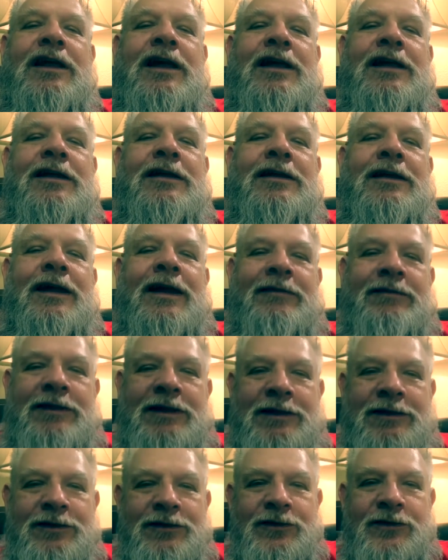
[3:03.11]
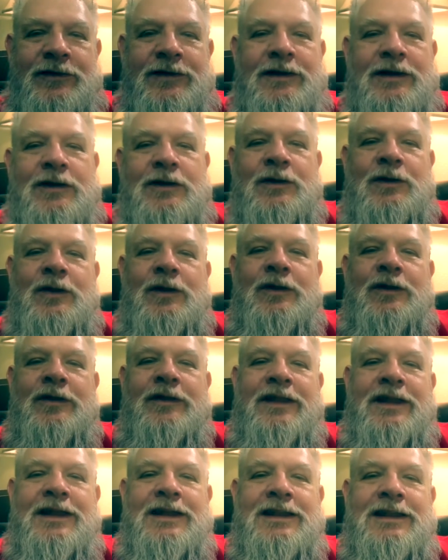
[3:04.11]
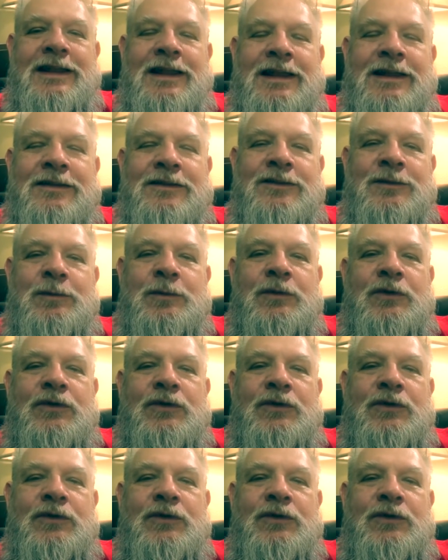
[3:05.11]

I've got this vehicle that has